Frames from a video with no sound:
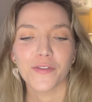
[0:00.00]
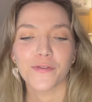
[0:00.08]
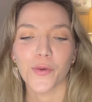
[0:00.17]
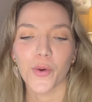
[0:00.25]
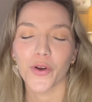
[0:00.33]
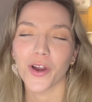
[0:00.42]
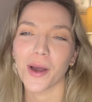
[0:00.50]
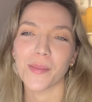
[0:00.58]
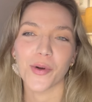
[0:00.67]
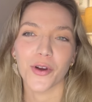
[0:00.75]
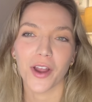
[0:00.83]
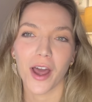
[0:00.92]
for a
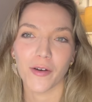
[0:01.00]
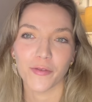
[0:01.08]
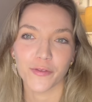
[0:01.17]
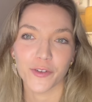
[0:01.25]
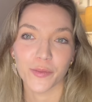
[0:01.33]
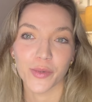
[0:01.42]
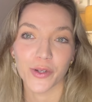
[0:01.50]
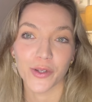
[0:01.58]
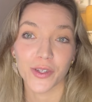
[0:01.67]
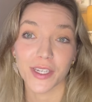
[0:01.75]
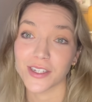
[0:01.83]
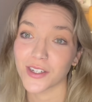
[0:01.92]
more
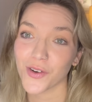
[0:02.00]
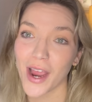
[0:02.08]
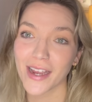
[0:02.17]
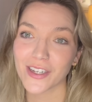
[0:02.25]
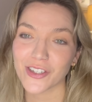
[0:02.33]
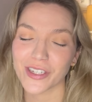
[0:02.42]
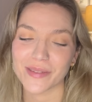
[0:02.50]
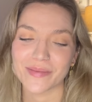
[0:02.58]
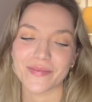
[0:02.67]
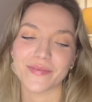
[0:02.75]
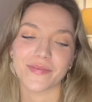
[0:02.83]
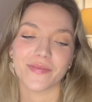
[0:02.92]
comfortable interaction.
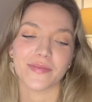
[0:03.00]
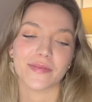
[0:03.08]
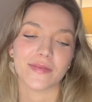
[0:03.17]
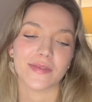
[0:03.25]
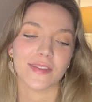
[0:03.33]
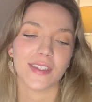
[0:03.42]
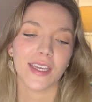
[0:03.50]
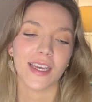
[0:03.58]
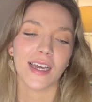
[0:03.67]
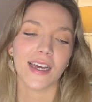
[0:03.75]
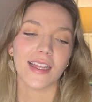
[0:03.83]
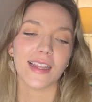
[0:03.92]

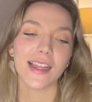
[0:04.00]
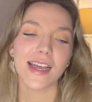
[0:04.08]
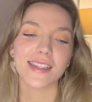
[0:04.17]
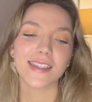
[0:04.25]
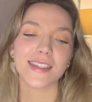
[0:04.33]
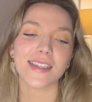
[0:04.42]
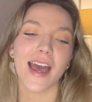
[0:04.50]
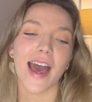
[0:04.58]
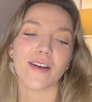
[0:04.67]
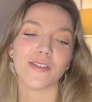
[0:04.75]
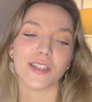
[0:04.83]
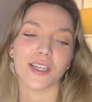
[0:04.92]
Let's
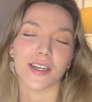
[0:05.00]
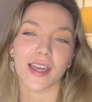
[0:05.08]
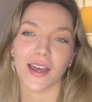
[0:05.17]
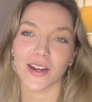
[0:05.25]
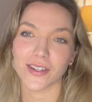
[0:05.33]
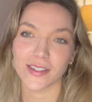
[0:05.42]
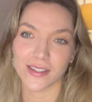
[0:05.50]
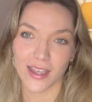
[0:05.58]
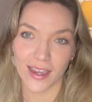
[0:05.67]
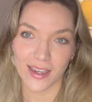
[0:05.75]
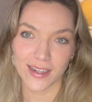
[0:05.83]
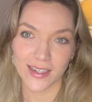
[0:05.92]
have a look at our
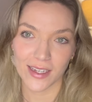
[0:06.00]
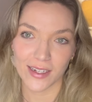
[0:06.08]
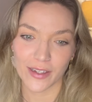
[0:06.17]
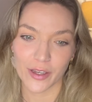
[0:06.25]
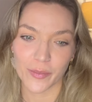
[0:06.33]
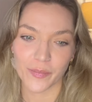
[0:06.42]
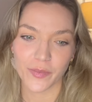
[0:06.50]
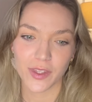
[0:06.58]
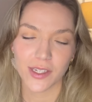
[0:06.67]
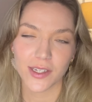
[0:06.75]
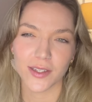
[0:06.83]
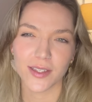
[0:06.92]
second idiom,
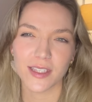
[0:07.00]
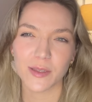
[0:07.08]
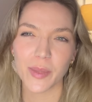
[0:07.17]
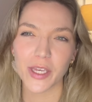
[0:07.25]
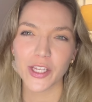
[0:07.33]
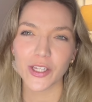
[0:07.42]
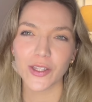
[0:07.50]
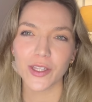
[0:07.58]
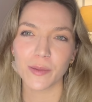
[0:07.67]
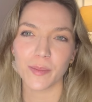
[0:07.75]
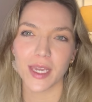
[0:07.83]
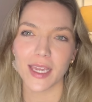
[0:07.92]
to spill
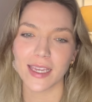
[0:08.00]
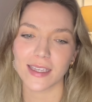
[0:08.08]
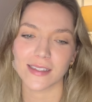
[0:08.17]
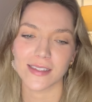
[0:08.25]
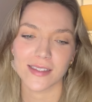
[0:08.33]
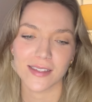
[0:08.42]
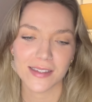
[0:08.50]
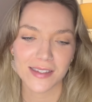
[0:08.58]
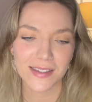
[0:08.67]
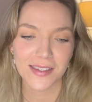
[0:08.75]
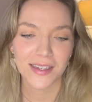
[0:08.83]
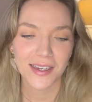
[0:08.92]
the beans.